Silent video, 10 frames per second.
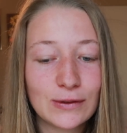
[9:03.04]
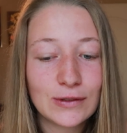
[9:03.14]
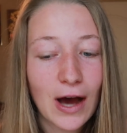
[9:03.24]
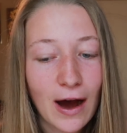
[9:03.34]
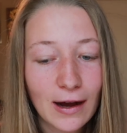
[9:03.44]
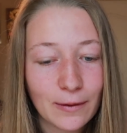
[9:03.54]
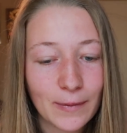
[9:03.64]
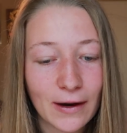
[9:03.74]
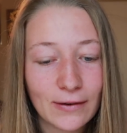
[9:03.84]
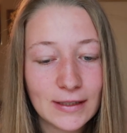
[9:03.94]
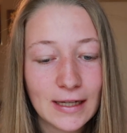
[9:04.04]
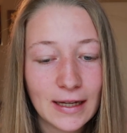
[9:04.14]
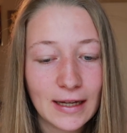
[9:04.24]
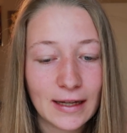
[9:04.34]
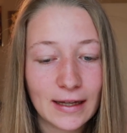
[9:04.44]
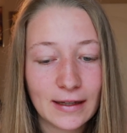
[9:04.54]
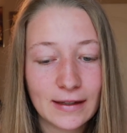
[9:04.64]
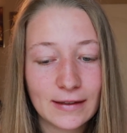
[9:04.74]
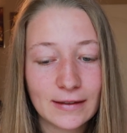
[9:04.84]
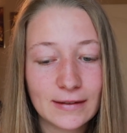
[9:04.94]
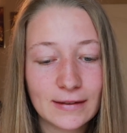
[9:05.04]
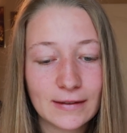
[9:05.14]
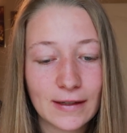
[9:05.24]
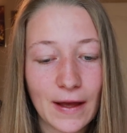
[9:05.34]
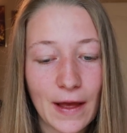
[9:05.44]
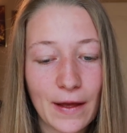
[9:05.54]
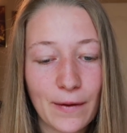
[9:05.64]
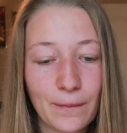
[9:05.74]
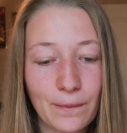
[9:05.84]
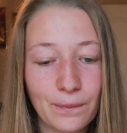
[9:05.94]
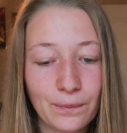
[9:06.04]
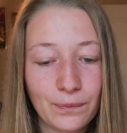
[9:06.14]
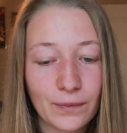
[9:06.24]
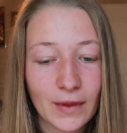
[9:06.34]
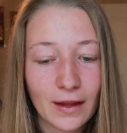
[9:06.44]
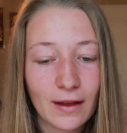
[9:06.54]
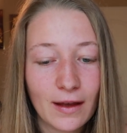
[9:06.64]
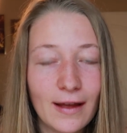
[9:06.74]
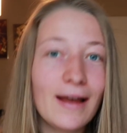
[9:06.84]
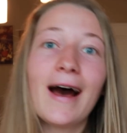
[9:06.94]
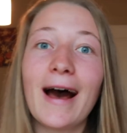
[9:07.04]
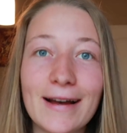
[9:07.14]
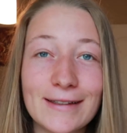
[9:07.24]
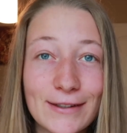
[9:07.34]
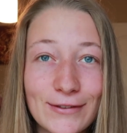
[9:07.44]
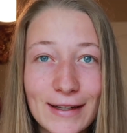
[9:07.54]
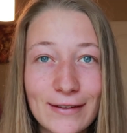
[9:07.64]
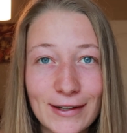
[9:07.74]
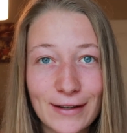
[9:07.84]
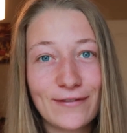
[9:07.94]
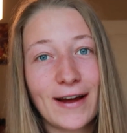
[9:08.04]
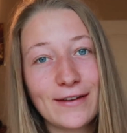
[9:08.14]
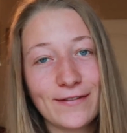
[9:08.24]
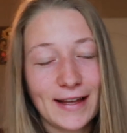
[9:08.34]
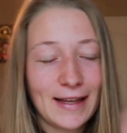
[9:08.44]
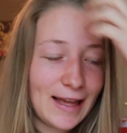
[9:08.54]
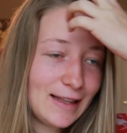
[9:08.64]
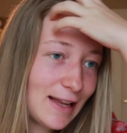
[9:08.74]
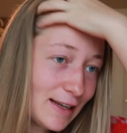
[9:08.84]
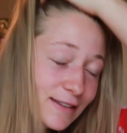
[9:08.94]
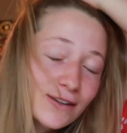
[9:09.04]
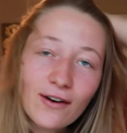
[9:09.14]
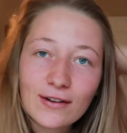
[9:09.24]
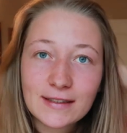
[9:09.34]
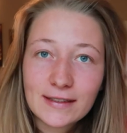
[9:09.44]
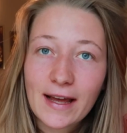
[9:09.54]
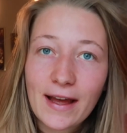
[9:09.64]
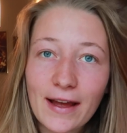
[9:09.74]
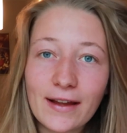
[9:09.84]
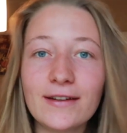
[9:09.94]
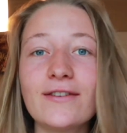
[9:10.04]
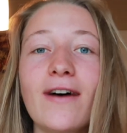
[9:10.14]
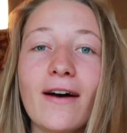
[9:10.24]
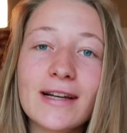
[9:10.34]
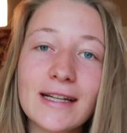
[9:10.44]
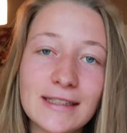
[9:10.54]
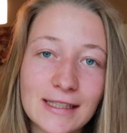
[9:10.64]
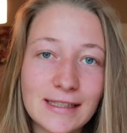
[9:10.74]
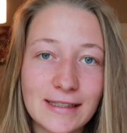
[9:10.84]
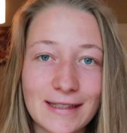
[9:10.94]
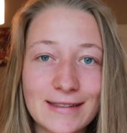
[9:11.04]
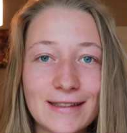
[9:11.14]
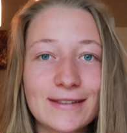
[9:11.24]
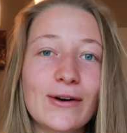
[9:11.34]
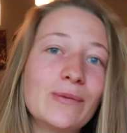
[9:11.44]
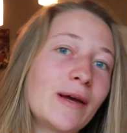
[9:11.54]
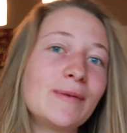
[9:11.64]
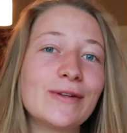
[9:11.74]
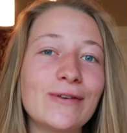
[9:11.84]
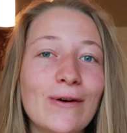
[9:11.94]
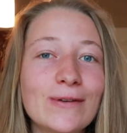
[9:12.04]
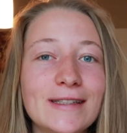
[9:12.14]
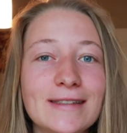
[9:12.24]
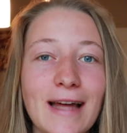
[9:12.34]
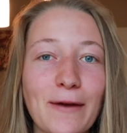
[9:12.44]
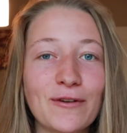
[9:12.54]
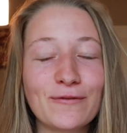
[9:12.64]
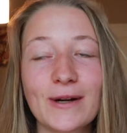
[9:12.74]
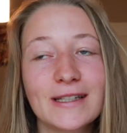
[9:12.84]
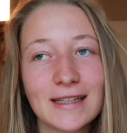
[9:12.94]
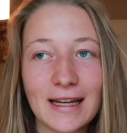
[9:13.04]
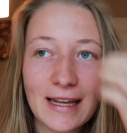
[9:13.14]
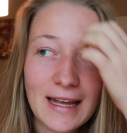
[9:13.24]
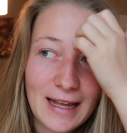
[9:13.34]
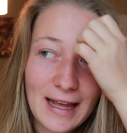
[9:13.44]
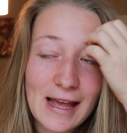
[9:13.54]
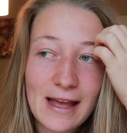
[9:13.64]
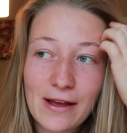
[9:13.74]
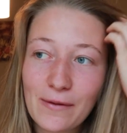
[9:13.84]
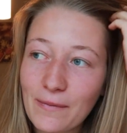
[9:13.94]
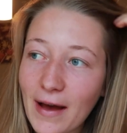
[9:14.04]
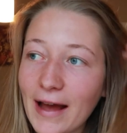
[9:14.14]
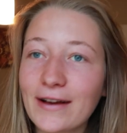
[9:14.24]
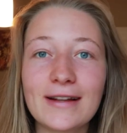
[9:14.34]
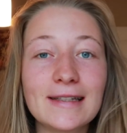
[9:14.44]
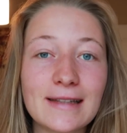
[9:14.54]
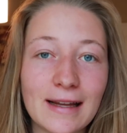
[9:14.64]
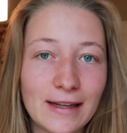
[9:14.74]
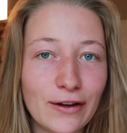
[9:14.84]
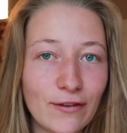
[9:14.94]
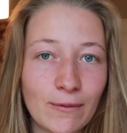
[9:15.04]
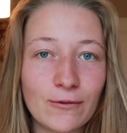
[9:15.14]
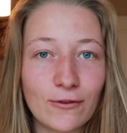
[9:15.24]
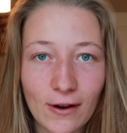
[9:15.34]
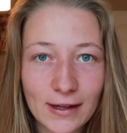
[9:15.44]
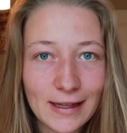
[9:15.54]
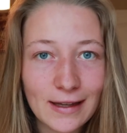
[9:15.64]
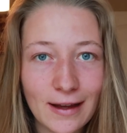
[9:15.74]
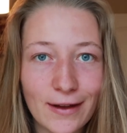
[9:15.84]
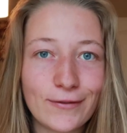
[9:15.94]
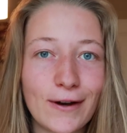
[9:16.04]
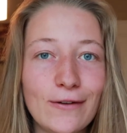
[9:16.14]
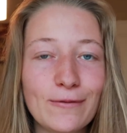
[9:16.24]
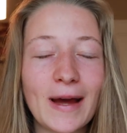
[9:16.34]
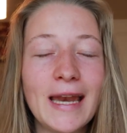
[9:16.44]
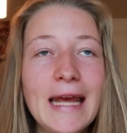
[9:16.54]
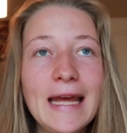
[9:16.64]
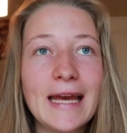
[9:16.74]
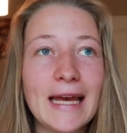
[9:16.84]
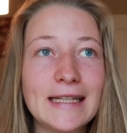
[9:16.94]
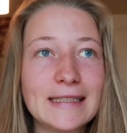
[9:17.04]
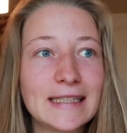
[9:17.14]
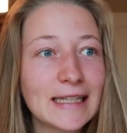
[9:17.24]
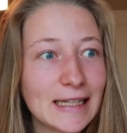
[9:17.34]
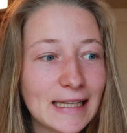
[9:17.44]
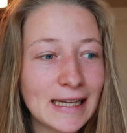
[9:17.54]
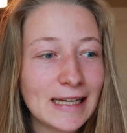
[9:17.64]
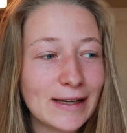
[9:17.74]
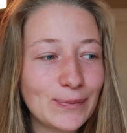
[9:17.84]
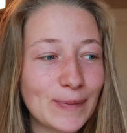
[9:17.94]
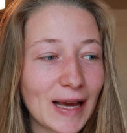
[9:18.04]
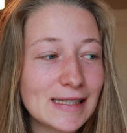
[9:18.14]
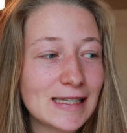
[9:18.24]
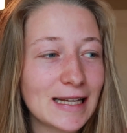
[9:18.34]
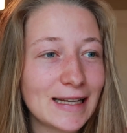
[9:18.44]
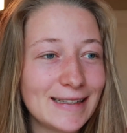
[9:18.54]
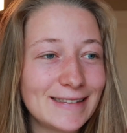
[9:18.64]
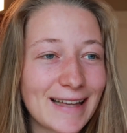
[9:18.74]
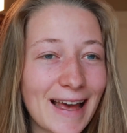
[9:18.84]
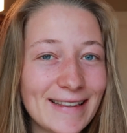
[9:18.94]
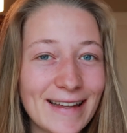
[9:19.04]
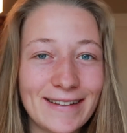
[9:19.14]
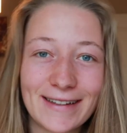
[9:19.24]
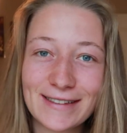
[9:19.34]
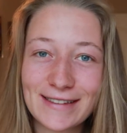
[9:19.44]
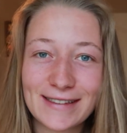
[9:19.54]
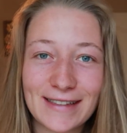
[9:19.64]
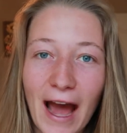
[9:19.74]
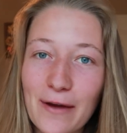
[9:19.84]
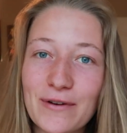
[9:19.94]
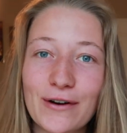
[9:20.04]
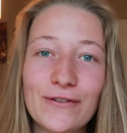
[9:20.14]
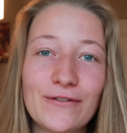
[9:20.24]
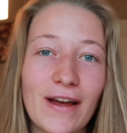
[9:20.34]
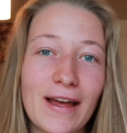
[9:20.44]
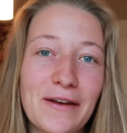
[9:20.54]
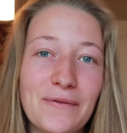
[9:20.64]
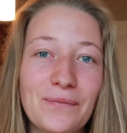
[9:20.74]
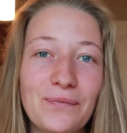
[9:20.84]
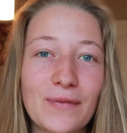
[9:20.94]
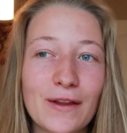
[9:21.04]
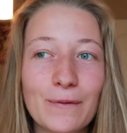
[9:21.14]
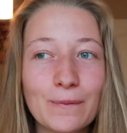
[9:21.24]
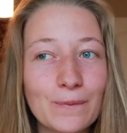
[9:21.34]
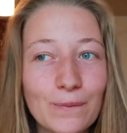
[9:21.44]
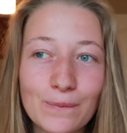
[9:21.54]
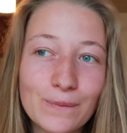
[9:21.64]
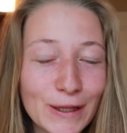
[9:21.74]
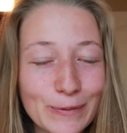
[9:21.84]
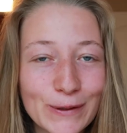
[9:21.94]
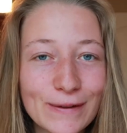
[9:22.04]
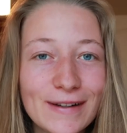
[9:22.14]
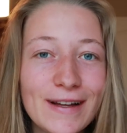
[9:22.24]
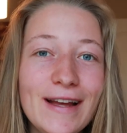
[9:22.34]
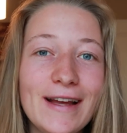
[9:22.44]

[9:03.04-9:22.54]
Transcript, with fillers: to talk about is um, ah, is a really really funny thing and that is called uh, the raw vegan cheeses. So maybe you know this type of person. Um, I got this idea from Ronnie, a friend of mine, and he basically said that there's this type of um, people